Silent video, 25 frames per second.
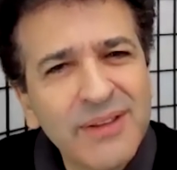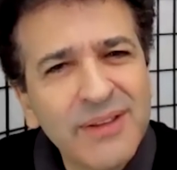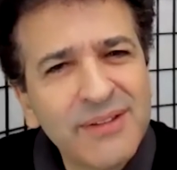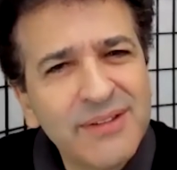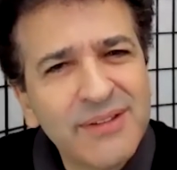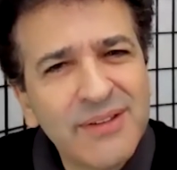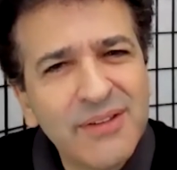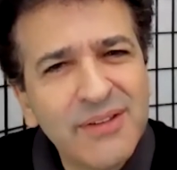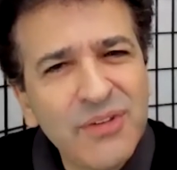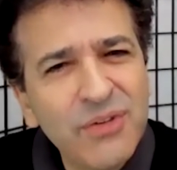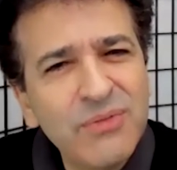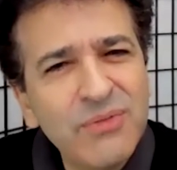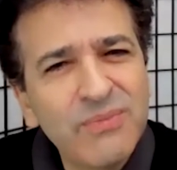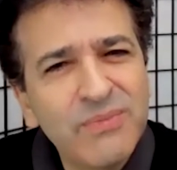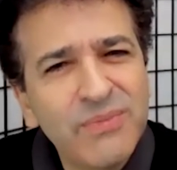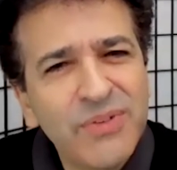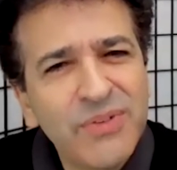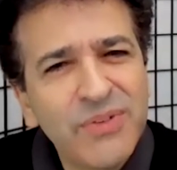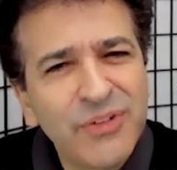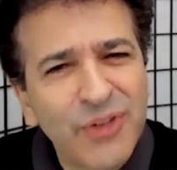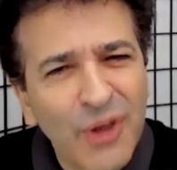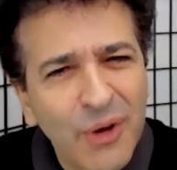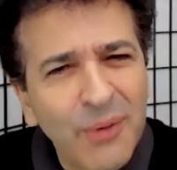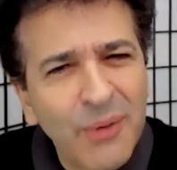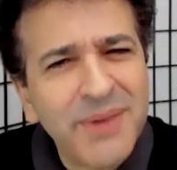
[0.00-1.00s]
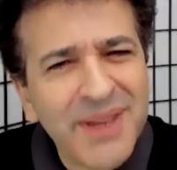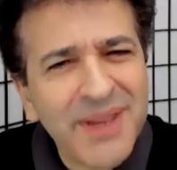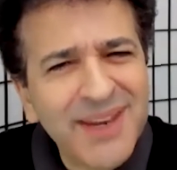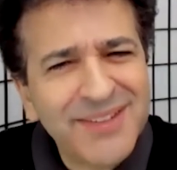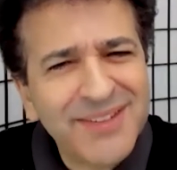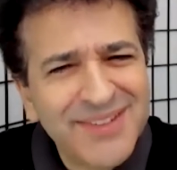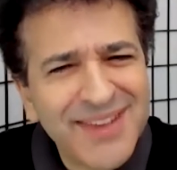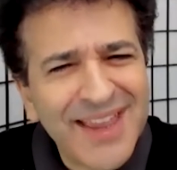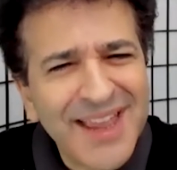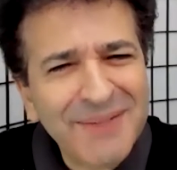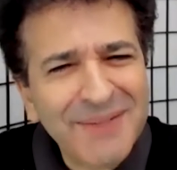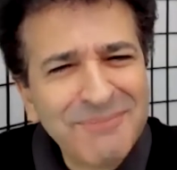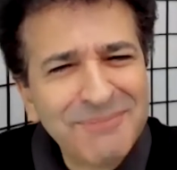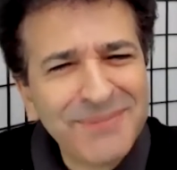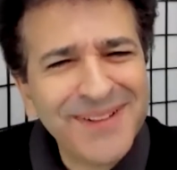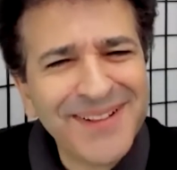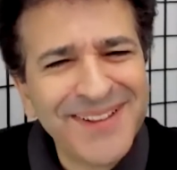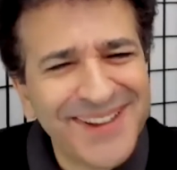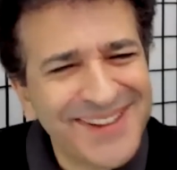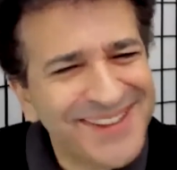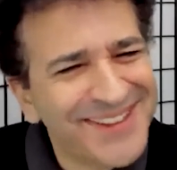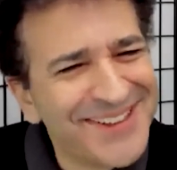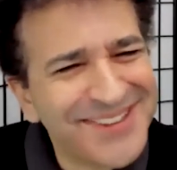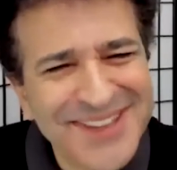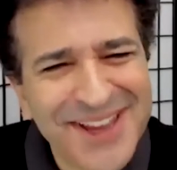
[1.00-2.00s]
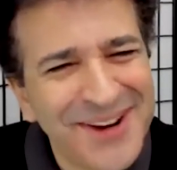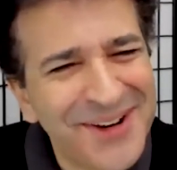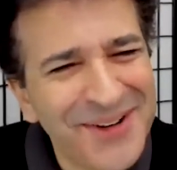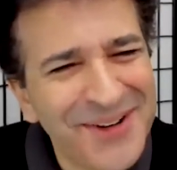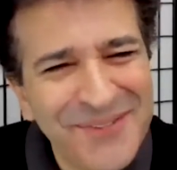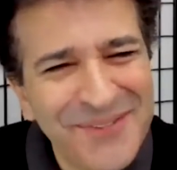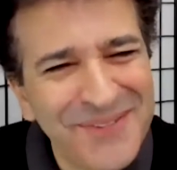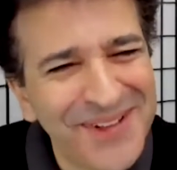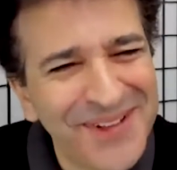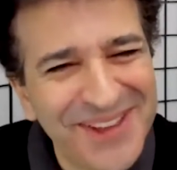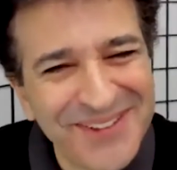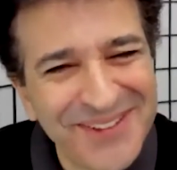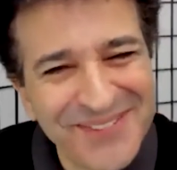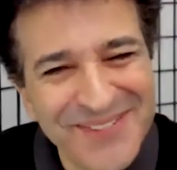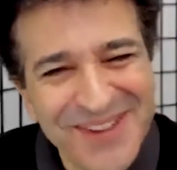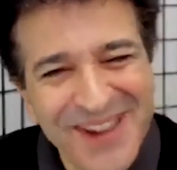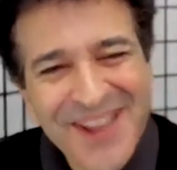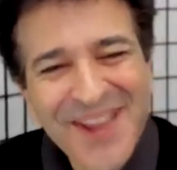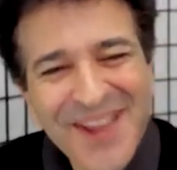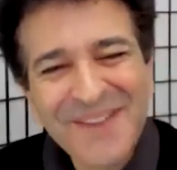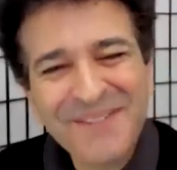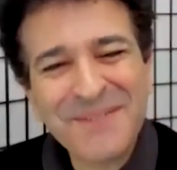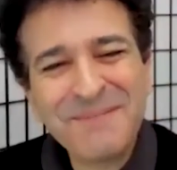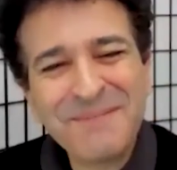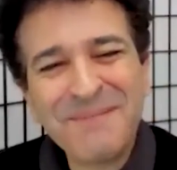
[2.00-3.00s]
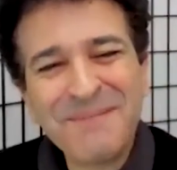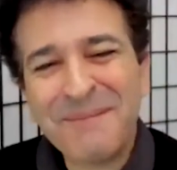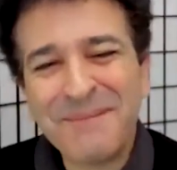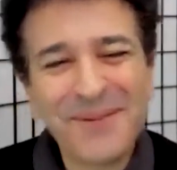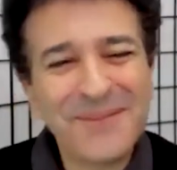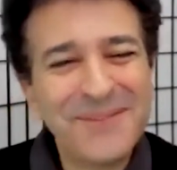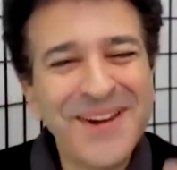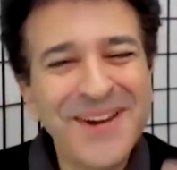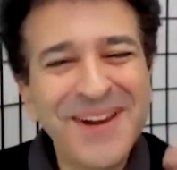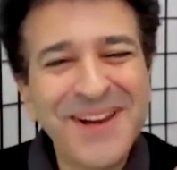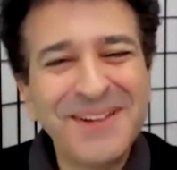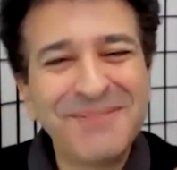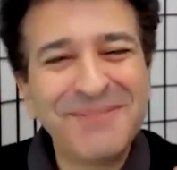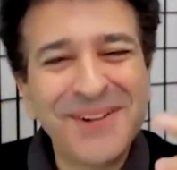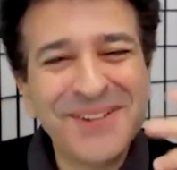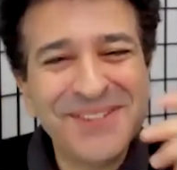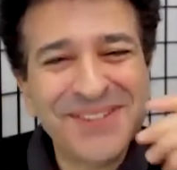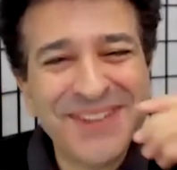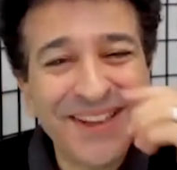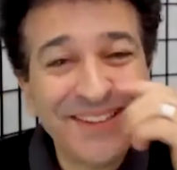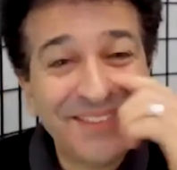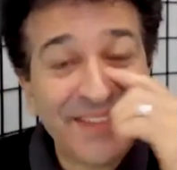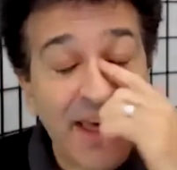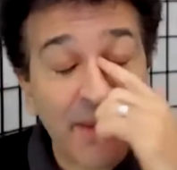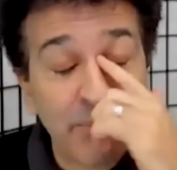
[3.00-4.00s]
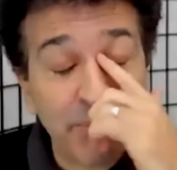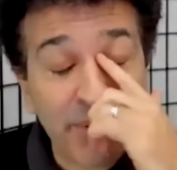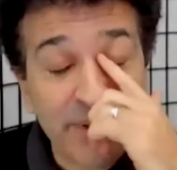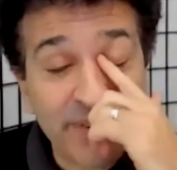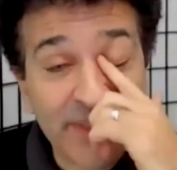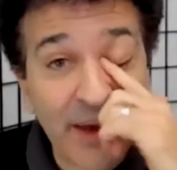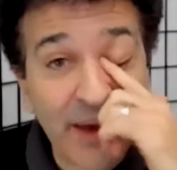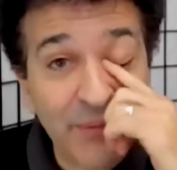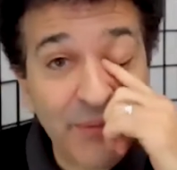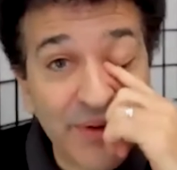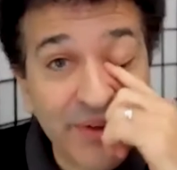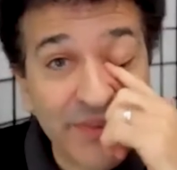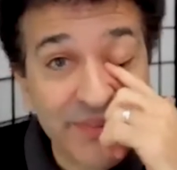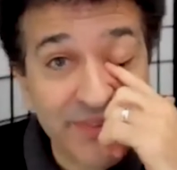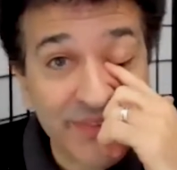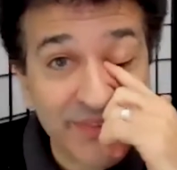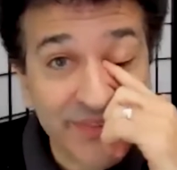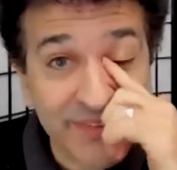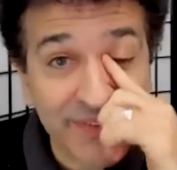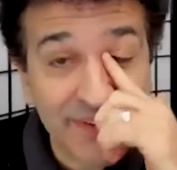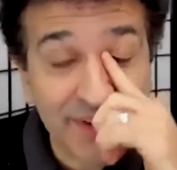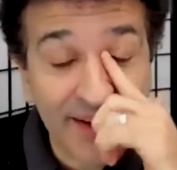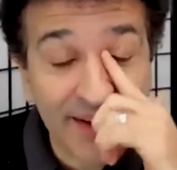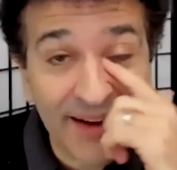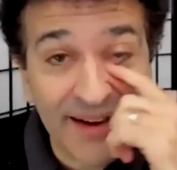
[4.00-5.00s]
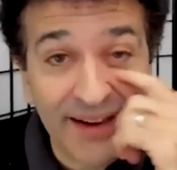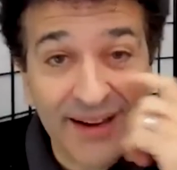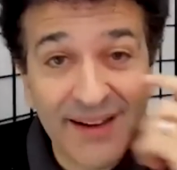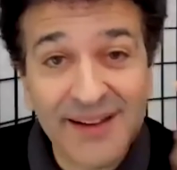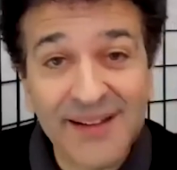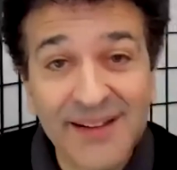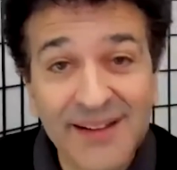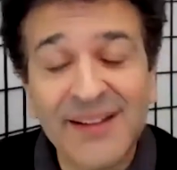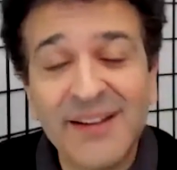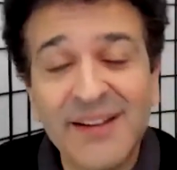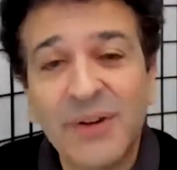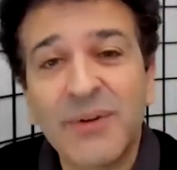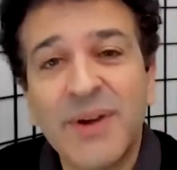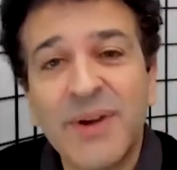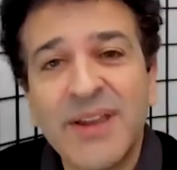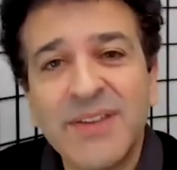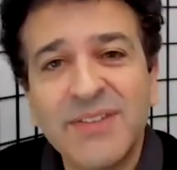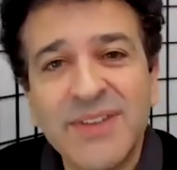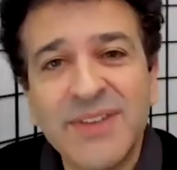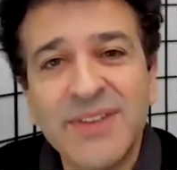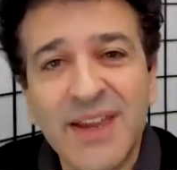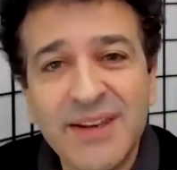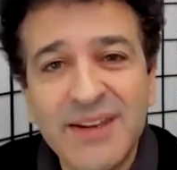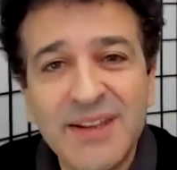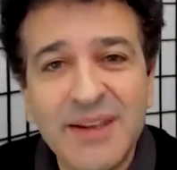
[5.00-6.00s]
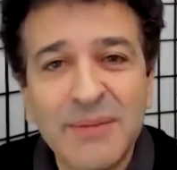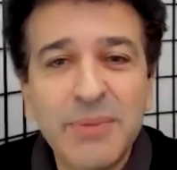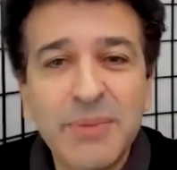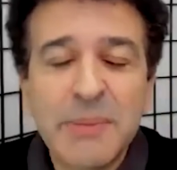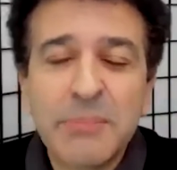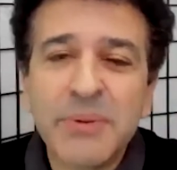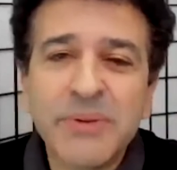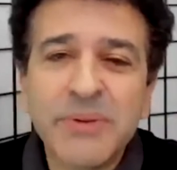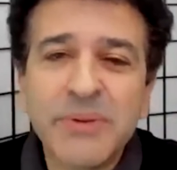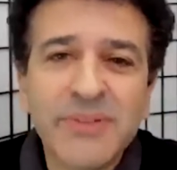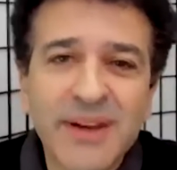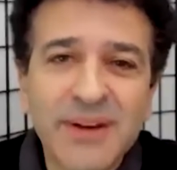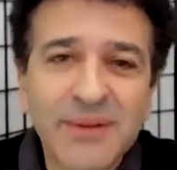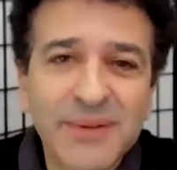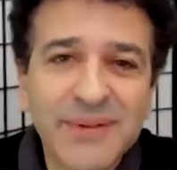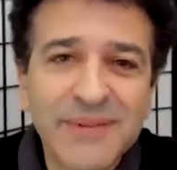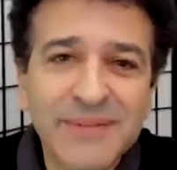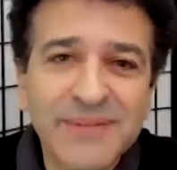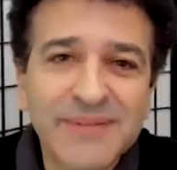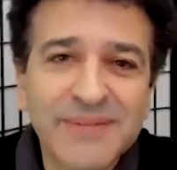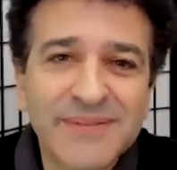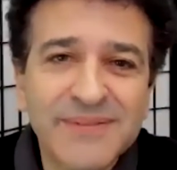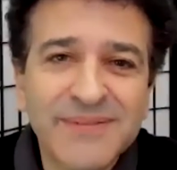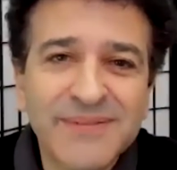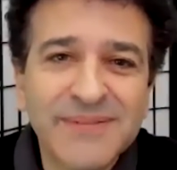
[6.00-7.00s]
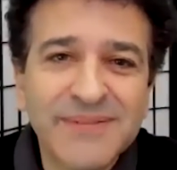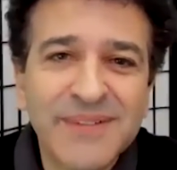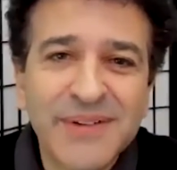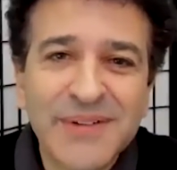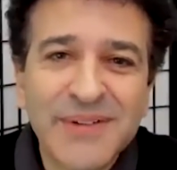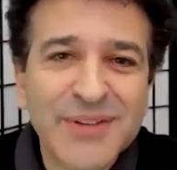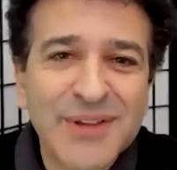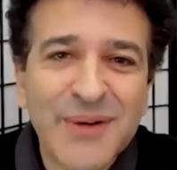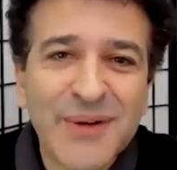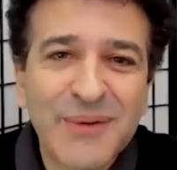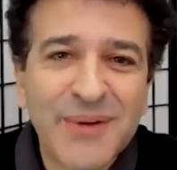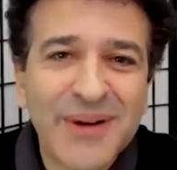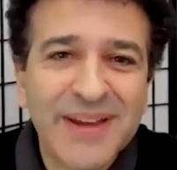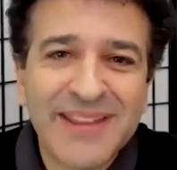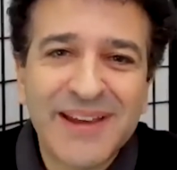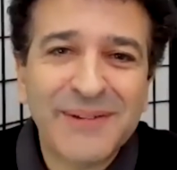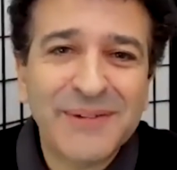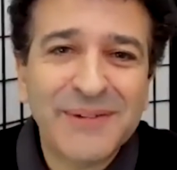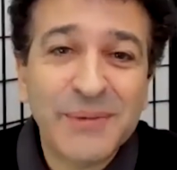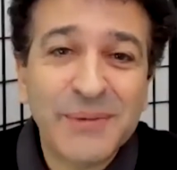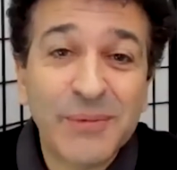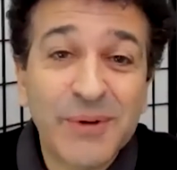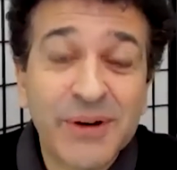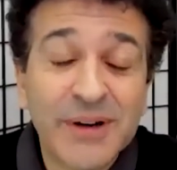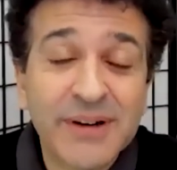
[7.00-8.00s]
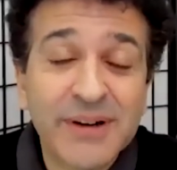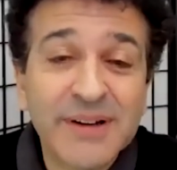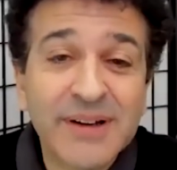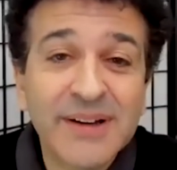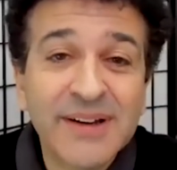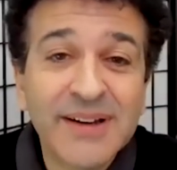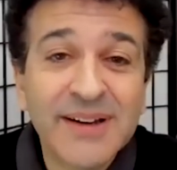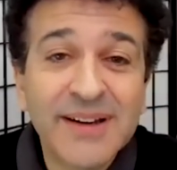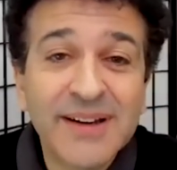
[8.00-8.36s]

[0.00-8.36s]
could you show me an example? Because I don't really remember reading books like that. But that was a crazy idea. People said there's no way that would work.